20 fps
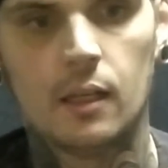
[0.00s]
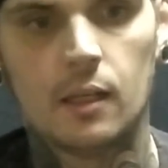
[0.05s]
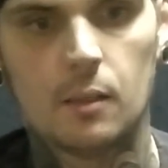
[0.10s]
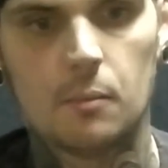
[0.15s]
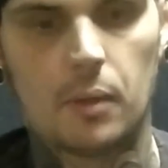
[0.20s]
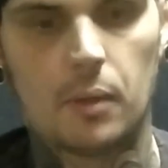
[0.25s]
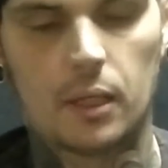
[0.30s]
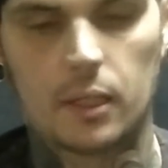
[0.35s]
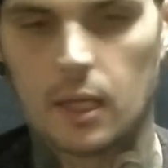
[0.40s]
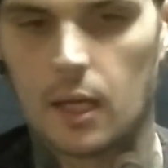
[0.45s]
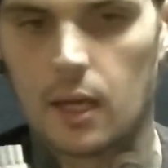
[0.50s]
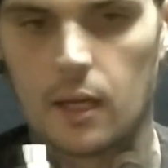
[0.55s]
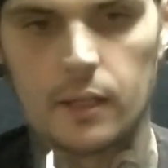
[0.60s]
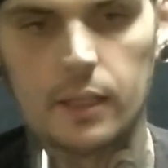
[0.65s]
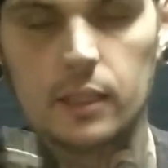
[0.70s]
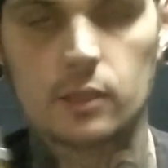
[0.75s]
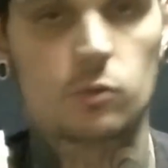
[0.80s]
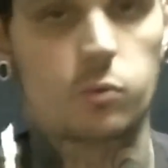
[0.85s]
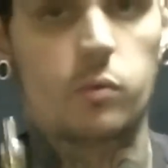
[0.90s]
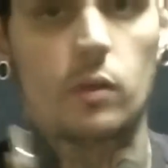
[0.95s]
But
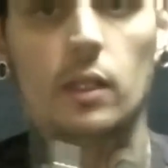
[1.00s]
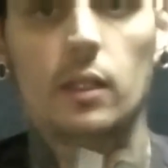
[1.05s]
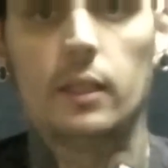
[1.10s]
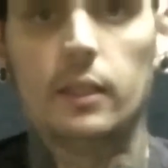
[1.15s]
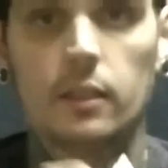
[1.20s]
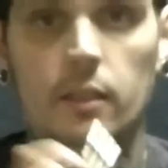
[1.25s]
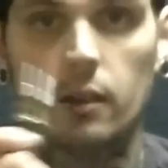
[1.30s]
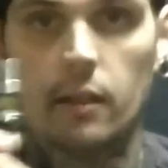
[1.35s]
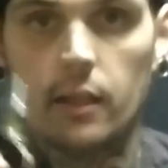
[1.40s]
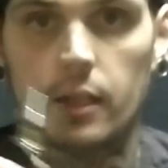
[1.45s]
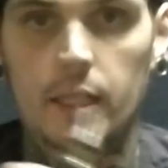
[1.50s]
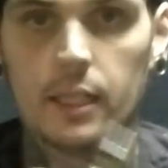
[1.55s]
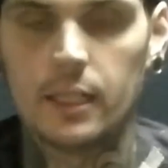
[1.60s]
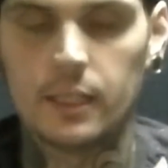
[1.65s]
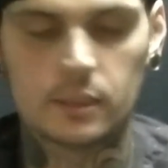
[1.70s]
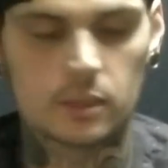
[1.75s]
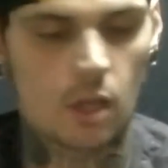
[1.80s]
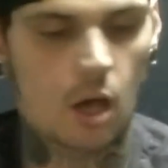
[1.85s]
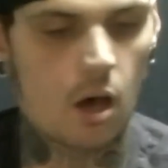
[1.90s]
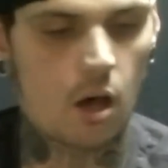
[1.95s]
it's really good, and
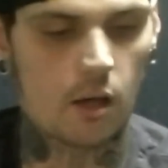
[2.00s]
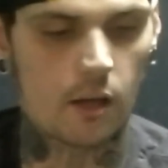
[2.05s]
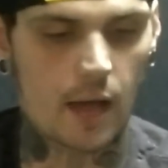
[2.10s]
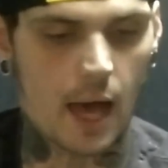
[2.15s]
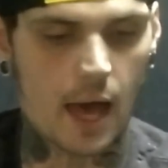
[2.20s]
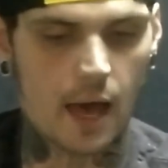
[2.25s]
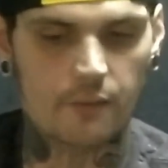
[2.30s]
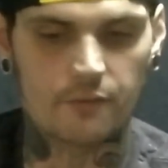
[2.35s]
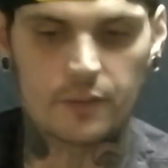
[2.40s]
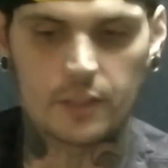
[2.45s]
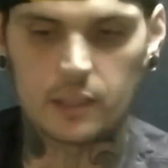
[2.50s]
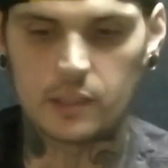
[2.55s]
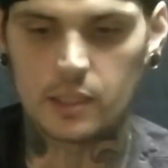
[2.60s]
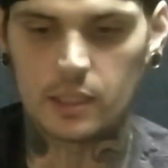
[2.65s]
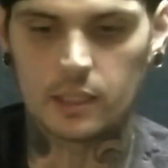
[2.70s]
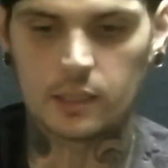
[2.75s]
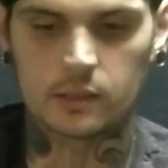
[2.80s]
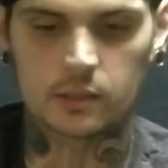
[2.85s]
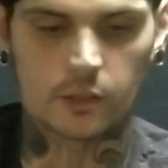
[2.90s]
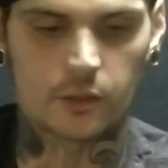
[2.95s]
it's all high
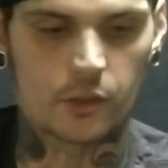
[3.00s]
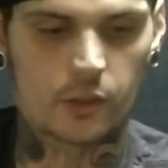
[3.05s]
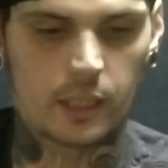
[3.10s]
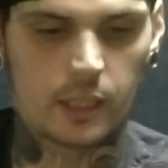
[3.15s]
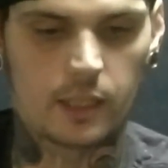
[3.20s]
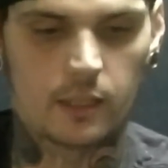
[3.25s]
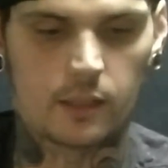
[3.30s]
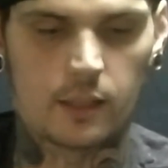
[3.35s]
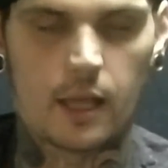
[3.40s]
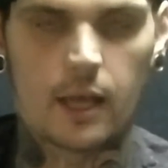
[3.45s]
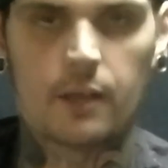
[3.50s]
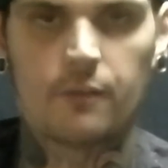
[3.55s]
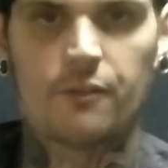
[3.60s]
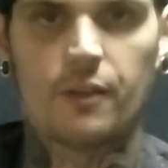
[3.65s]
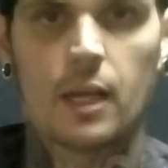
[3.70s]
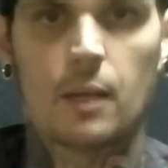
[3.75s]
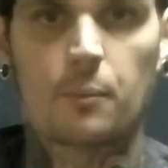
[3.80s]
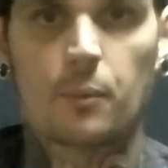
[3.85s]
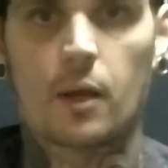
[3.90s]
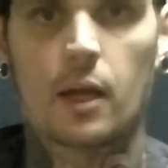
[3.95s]
VG, so you're getting a lot of
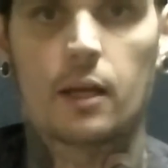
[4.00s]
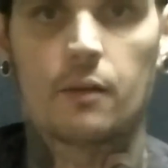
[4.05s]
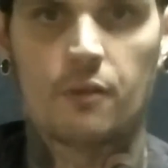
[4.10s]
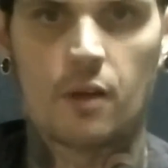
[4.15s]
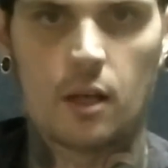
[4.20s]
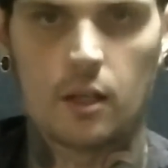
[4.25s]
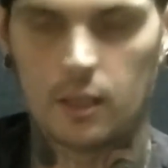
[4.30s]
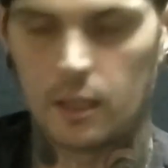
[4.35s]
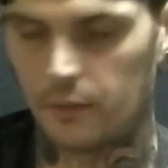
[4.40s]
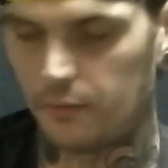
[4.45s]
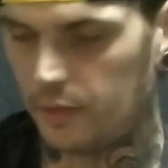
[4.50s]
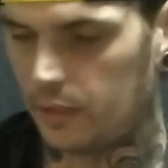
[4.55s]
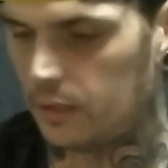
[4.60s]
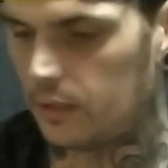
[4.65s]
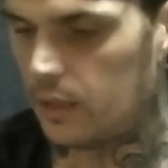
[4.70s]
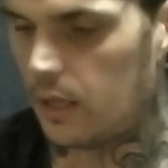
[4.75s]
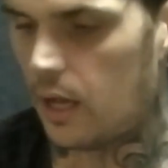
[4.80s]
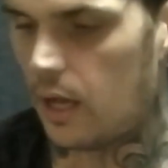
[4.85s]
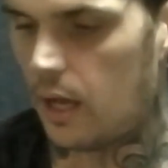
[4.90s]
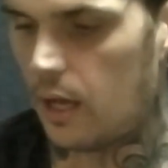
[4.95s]
vapor out of all of it.
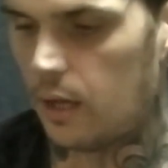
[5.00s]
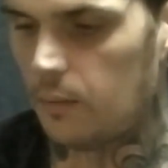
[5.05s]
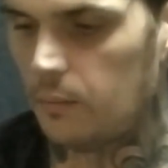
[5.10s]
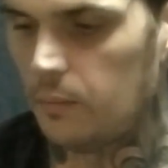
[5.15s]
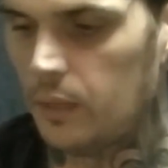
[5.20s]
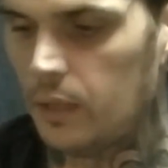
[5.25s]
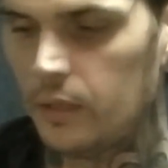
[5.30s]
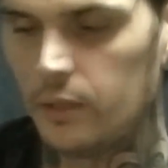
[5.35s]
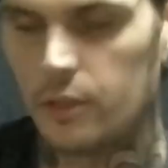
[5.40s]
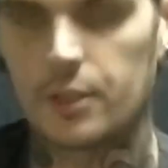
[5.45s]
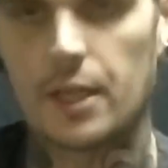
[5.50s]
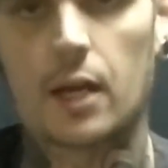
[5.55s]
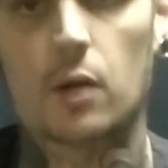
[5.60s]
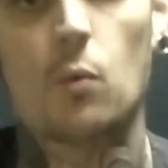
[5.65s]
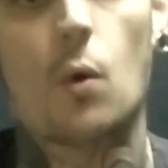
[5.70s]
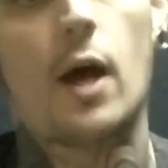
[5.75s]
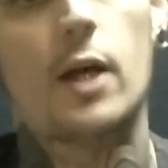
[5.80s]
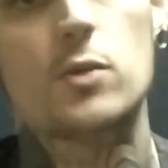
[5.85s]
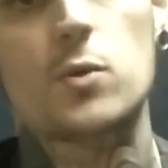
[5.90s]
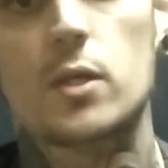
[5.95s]
You got to
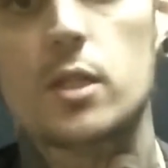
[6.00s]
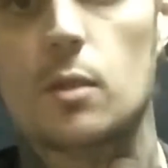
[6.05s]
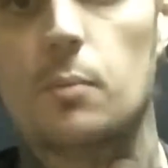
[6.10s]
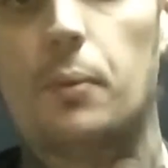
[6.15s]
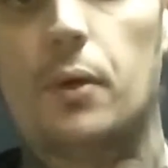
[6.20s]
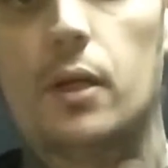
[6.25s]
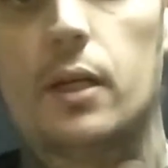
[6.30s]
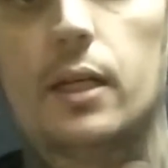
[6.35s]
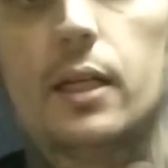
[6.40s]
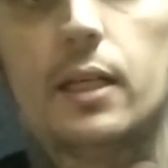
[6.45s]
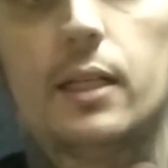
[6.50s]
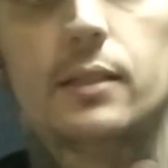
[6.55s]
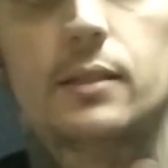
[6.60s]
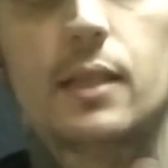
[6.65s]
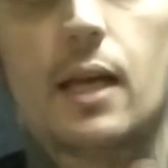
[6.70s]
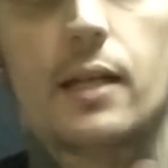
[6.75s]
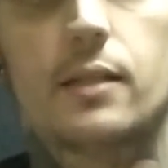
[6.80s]
watch what you put it in. It's not